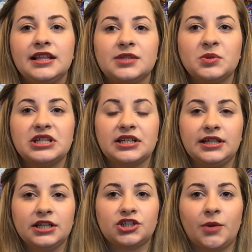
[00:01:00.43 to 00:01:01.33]
This
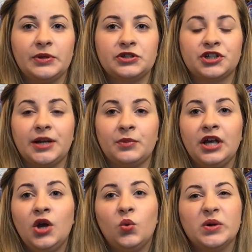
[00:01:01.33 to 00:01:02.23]
particular shopping trip
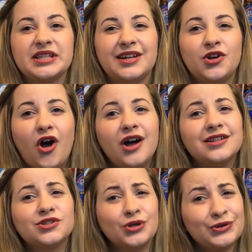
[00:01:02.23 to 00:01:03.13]
was not
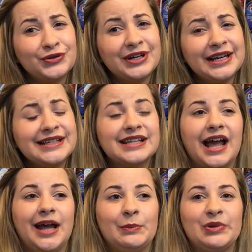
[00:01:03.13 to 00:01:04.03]
so great,
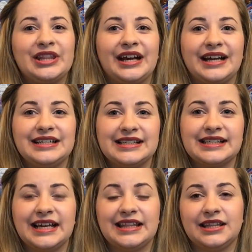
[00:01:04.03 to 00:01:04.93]
but then I did
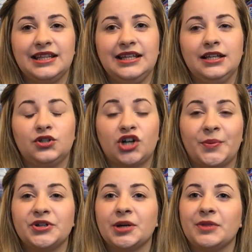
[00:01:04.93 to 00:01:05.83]
say that the
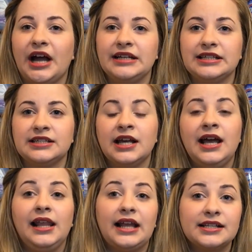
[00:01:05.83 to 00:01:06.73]
shopping trip that I did
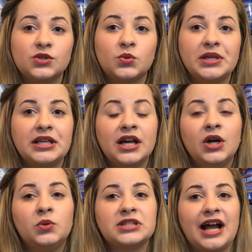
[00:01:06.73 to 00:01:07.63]
last week
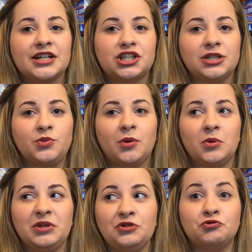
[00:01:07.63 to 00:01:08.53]
was actually
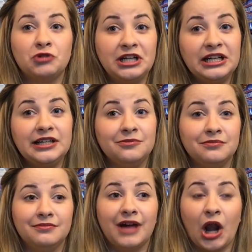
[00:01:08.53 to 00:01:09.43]
probably really
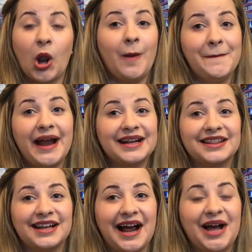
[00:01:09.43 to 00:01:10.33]
a lot better
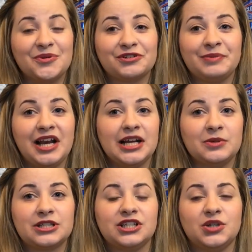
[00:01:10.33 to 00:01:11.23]
than I would have been
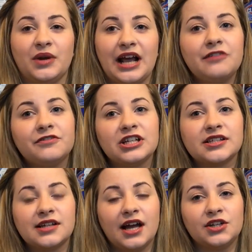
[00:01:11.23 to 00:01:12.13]
able to do when I
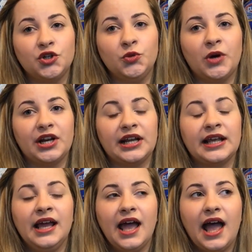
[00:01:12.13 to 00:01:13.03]
first started couponing,
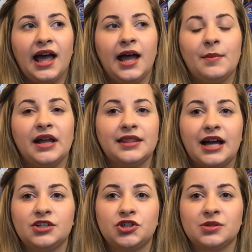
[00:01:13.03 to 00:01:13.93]
and
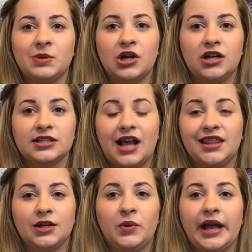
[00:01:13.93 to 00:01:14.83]
that is just because I
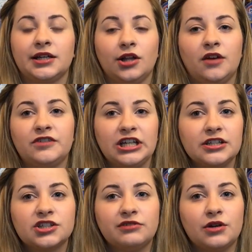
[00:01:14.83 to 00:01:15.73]
think we had a lot of
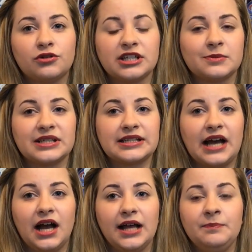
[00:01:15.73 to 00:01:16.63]
deals around Christmas
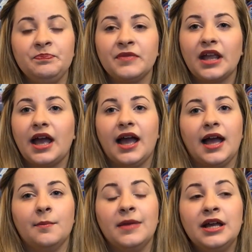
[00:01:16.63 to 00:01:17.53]
time.
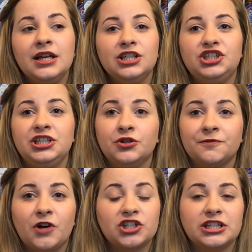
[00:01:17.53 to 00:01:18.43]
She
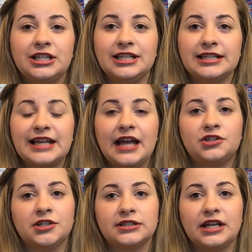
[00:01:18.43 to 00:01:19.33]
unfortunately didn't get a
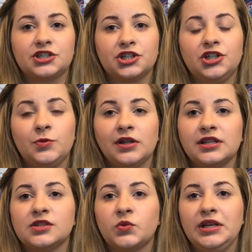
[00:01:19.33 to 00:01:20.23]
transaction
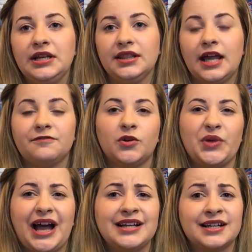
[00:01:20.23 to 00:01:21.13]
coupon this week, and therefore
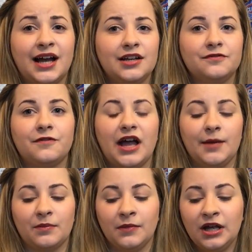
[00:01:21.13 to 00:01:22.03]
we had to kind of
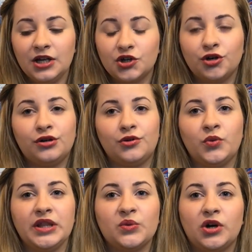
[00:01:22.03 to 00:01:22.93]
go
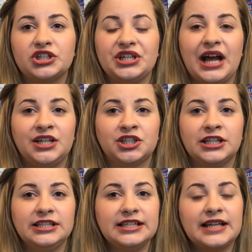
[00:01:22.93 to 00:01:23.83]
with what she
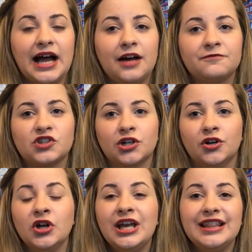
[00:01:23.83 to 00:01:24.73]
actually did have.
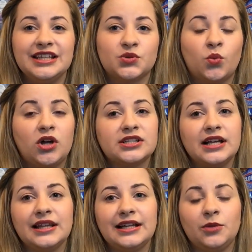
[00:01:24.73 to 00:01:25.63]
So this was
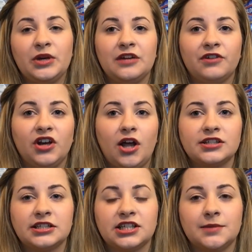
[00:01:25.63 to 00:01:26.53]
a little bit of a
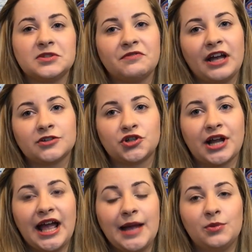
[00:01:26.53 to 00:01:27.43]
loss in terms of extra
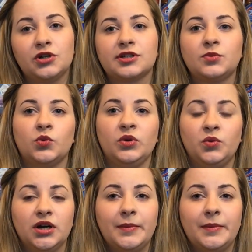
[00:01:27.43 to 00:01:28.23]
care bucks, but we